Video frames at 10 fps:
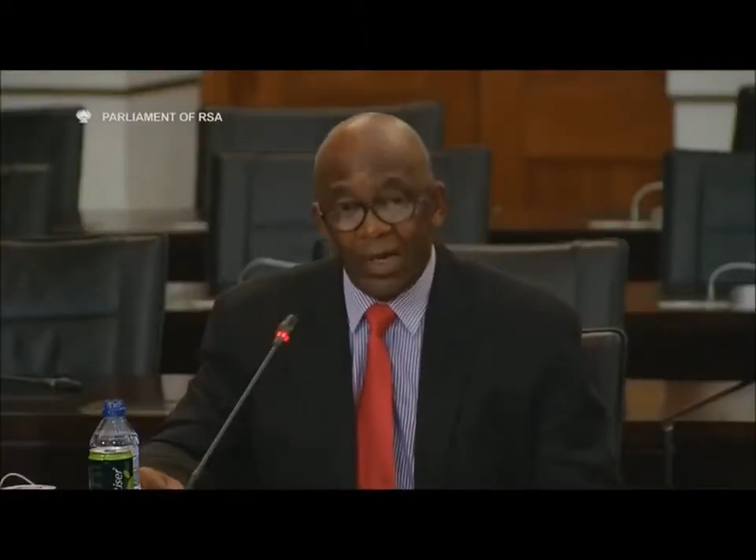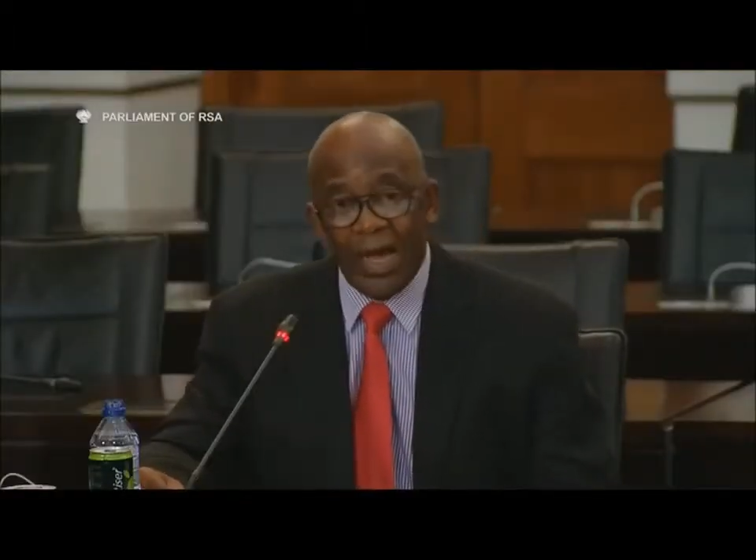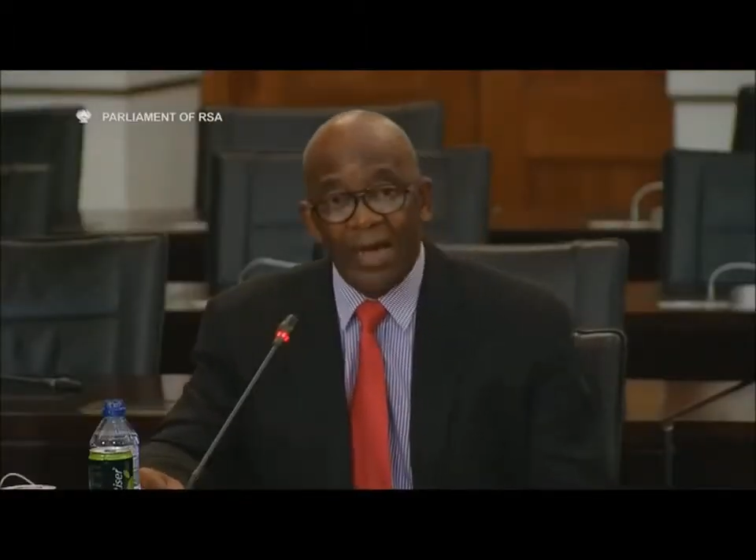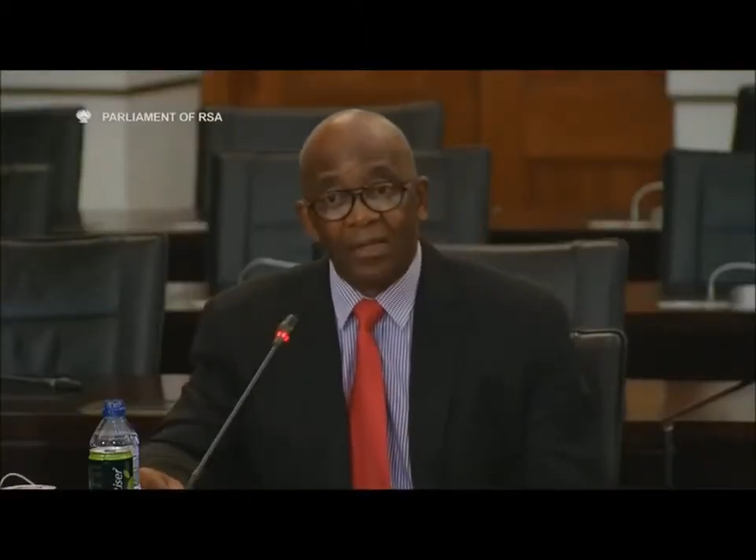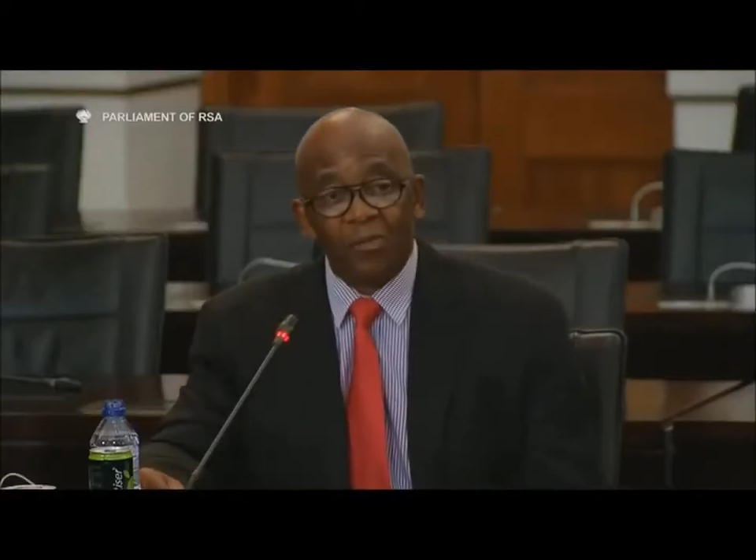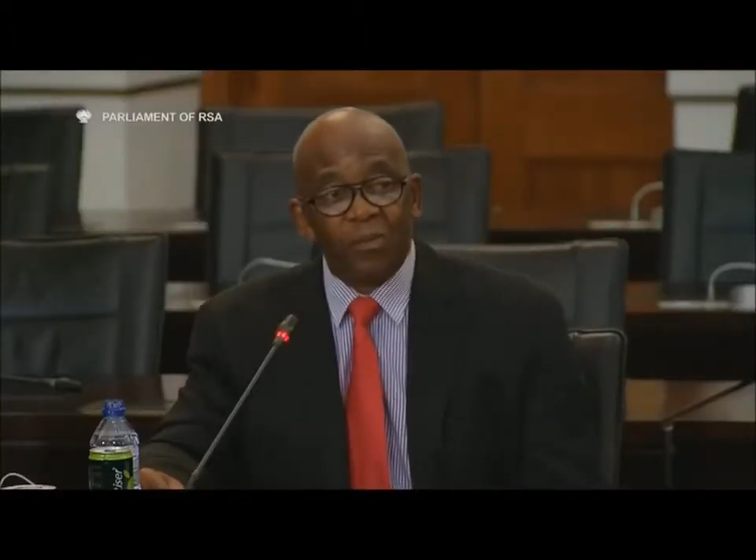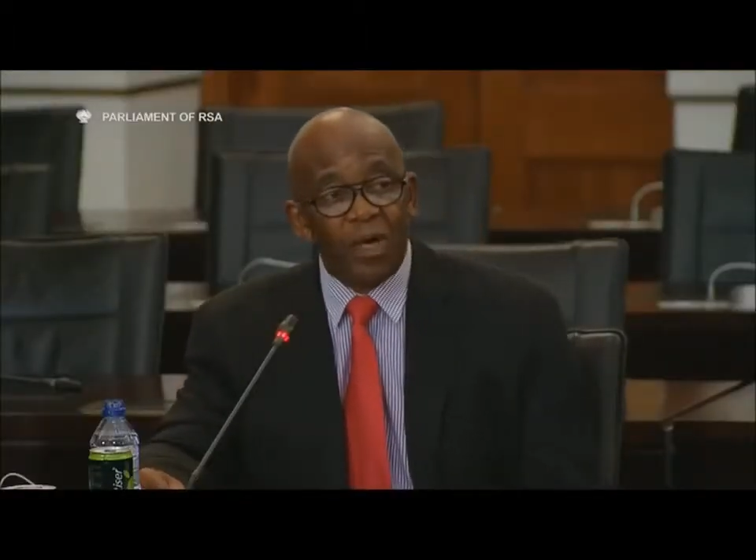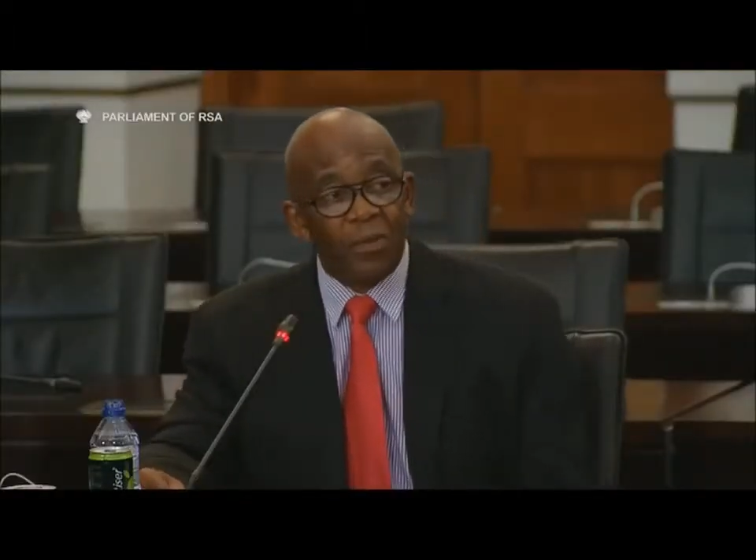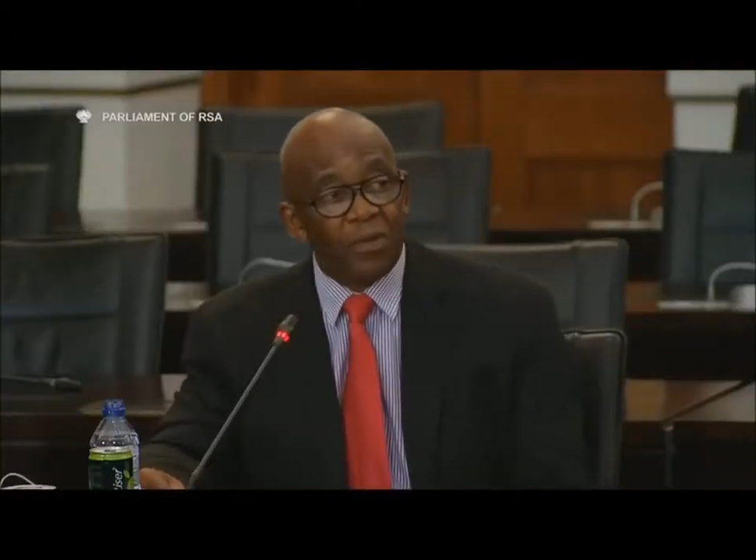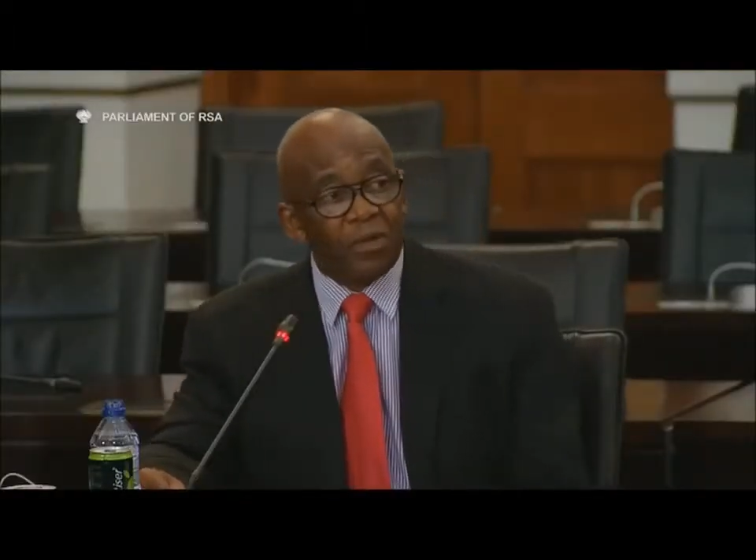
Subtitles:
to outline the